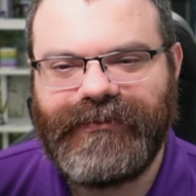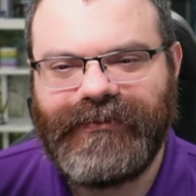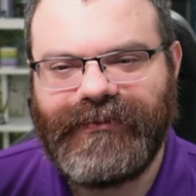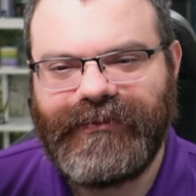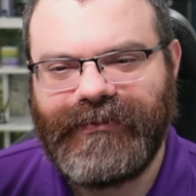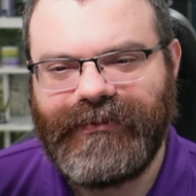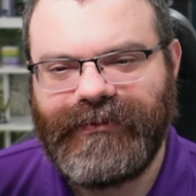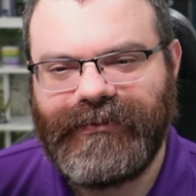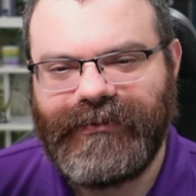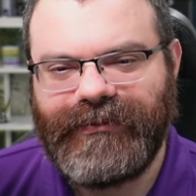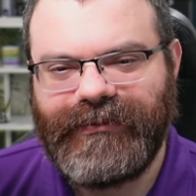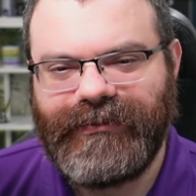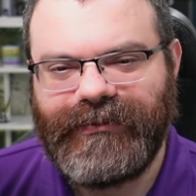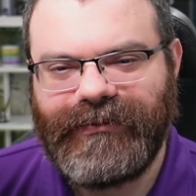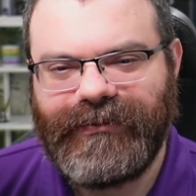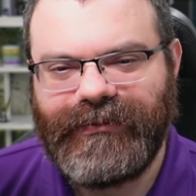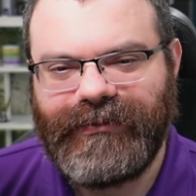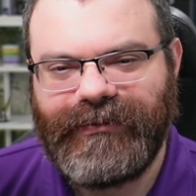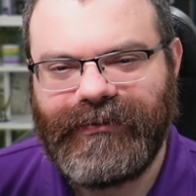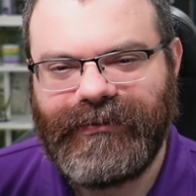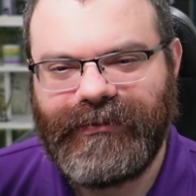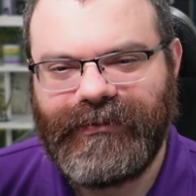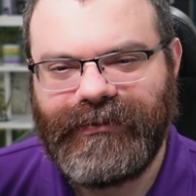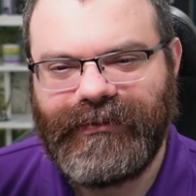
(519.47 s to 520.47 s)

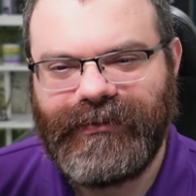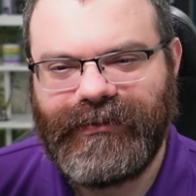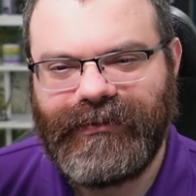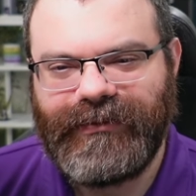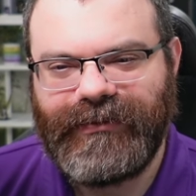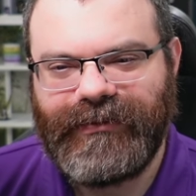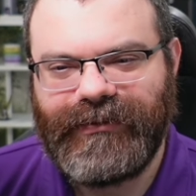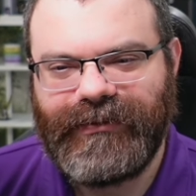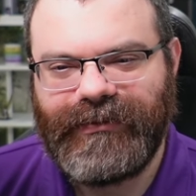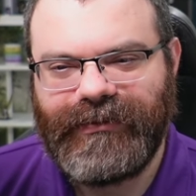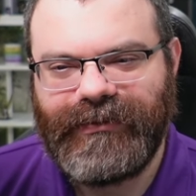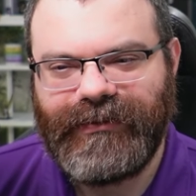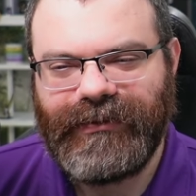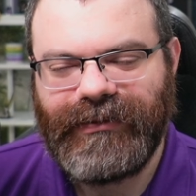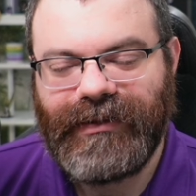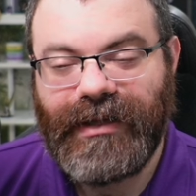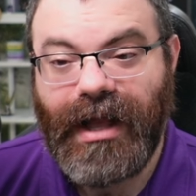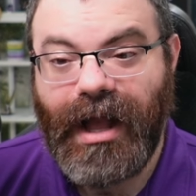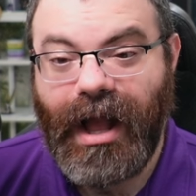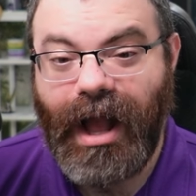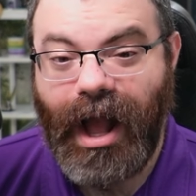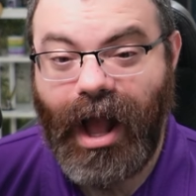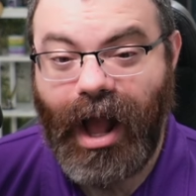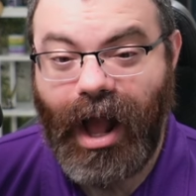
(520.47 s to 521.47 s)

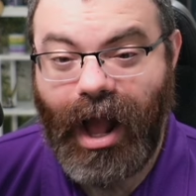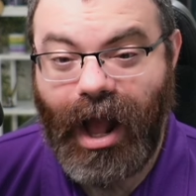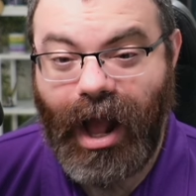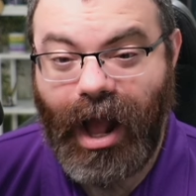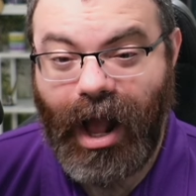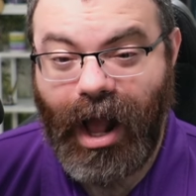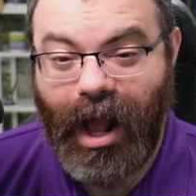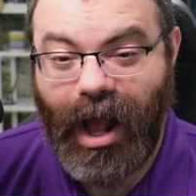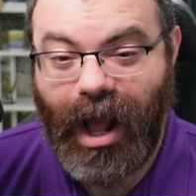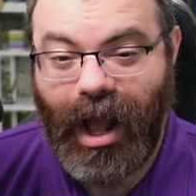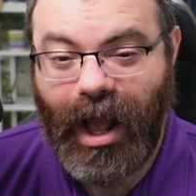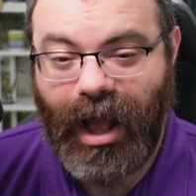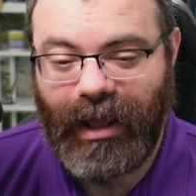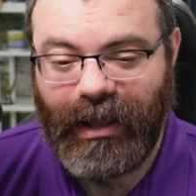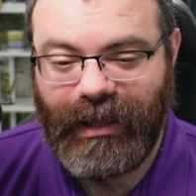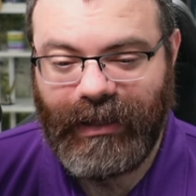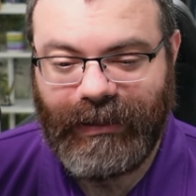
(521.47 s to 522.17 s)
(silence)